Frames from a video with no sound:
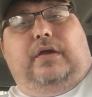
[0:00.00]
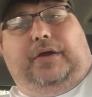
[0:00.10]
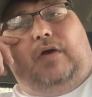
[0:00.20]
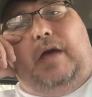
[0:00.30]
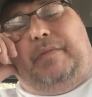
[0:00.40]

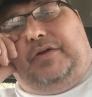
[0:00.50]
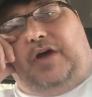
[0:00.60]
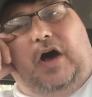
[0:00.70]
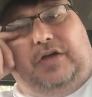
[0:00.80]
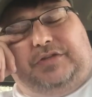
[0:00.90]
I've been
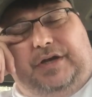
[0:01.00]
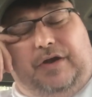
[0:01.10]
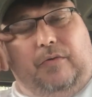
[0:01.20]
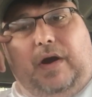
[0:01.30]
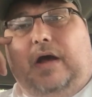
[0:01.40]
tossing
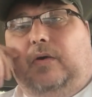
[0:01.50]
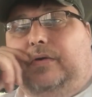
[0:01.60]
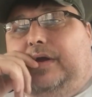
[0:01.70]
it around.